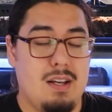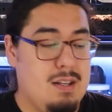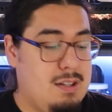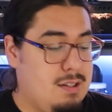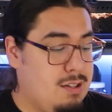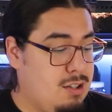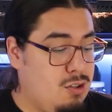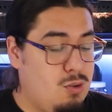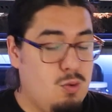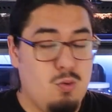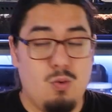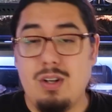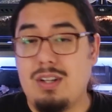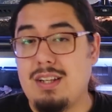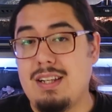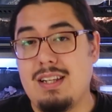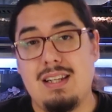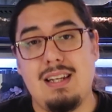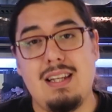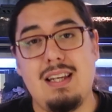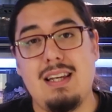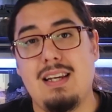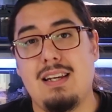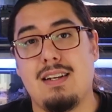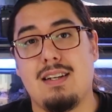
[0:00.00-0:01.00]
you really
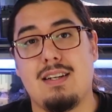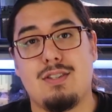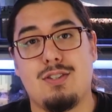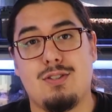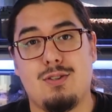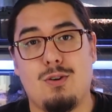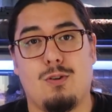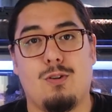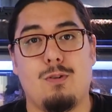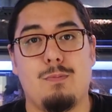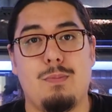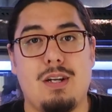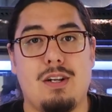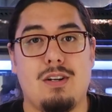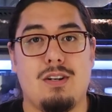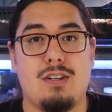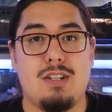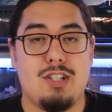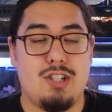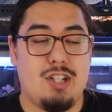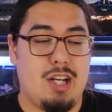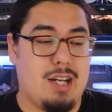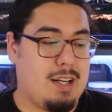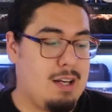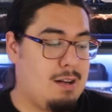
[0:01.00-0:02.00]
need a solar meter to
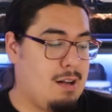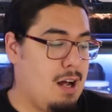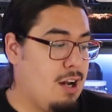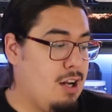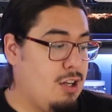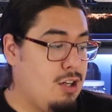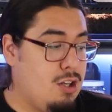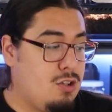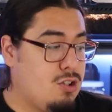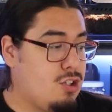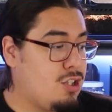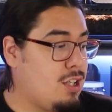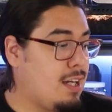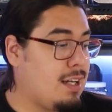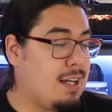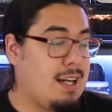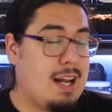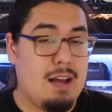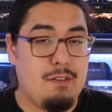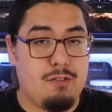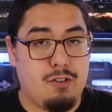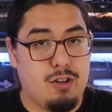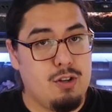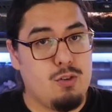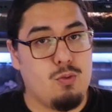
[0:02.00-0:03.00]
check it. Usually I can
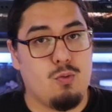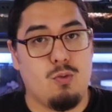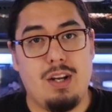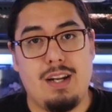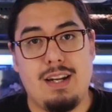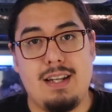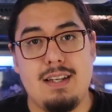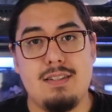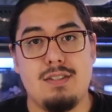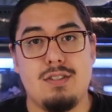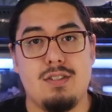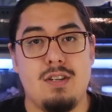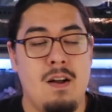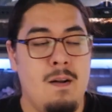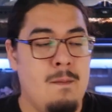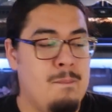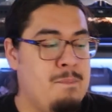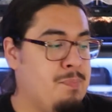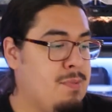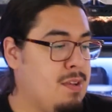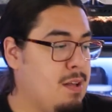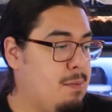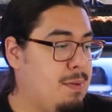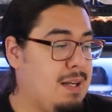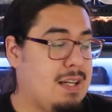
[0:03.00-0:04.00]
have good readings,
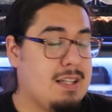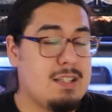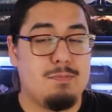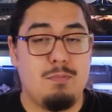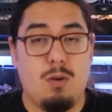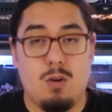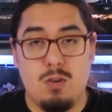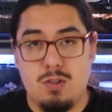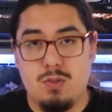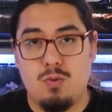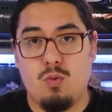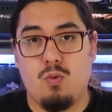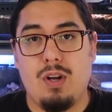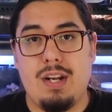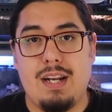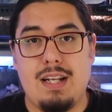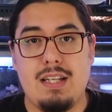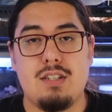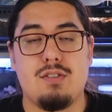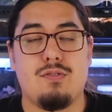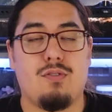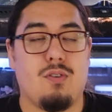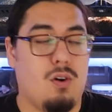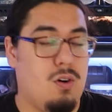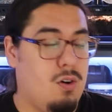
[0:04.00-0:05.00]
because most
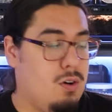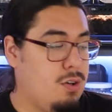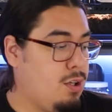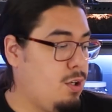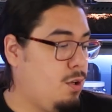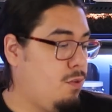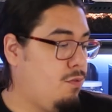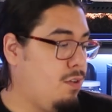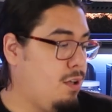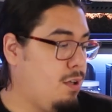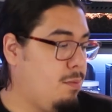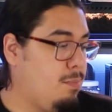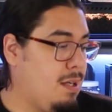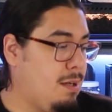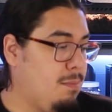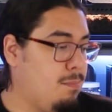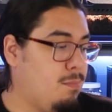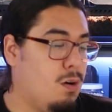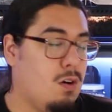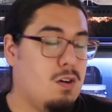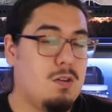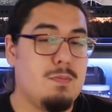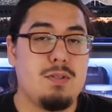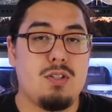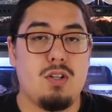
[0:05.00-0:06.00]
readings for all UVB
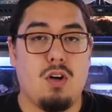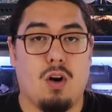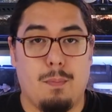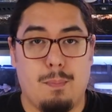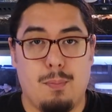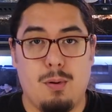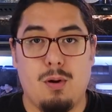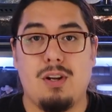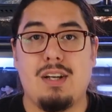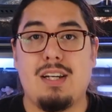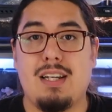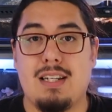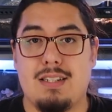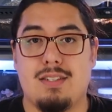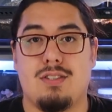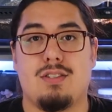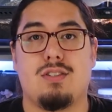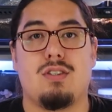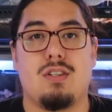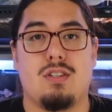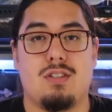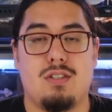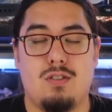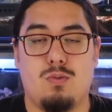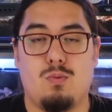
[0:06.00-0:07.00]
bulbs are pretty
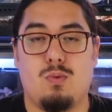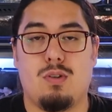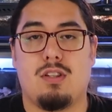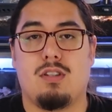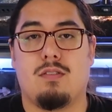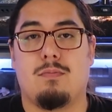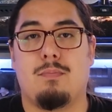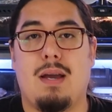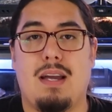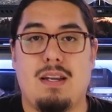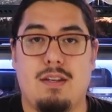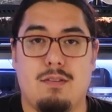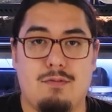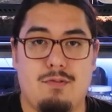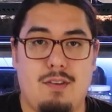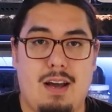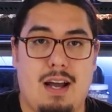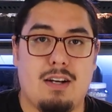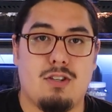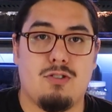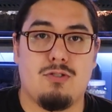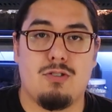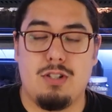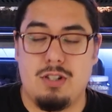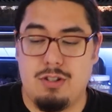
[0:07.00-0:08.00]
consistent with the
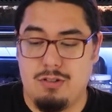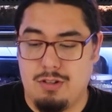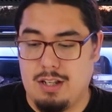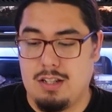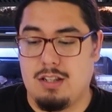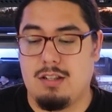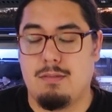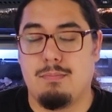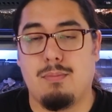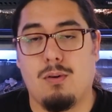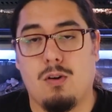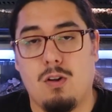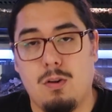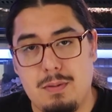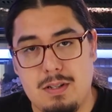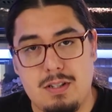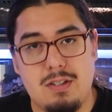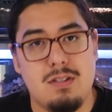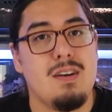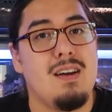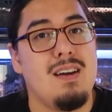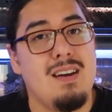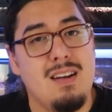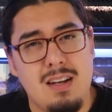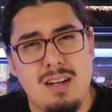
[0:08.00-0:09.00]
manufacturing. You get the bulb,
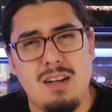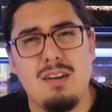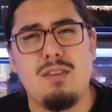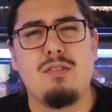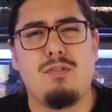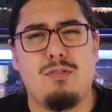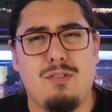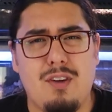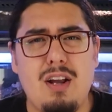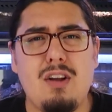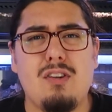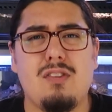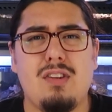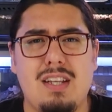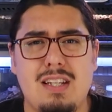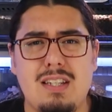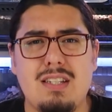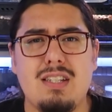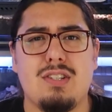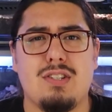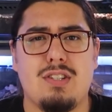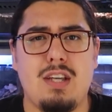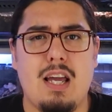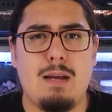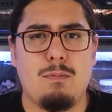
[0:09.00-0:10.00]
it's fairly in
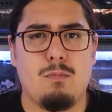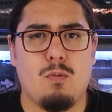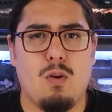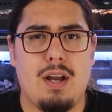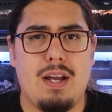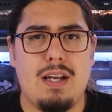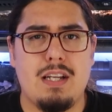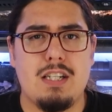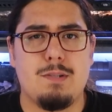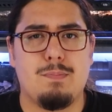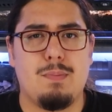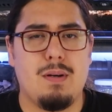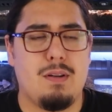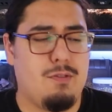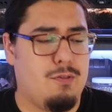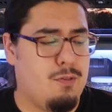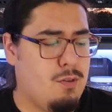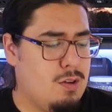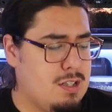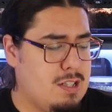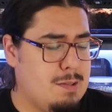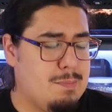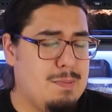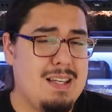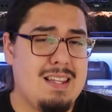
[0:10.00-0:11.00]
the same range, but for
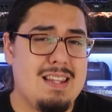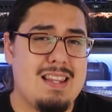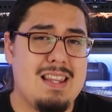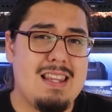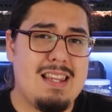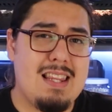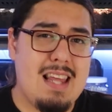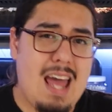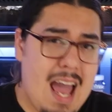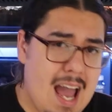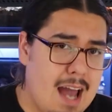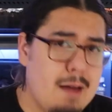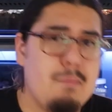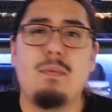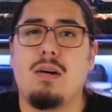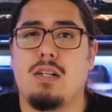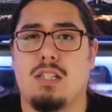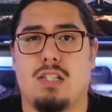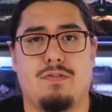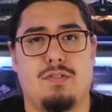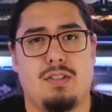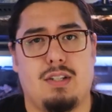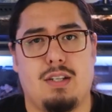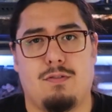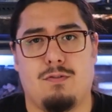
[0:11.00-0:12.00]
it to be that
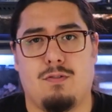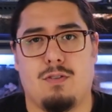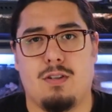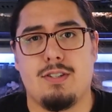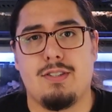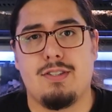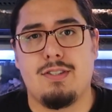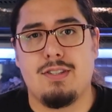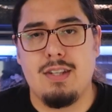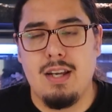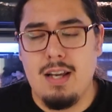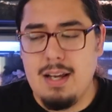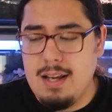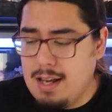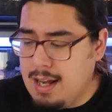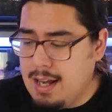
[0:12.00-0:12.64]
much of a difference,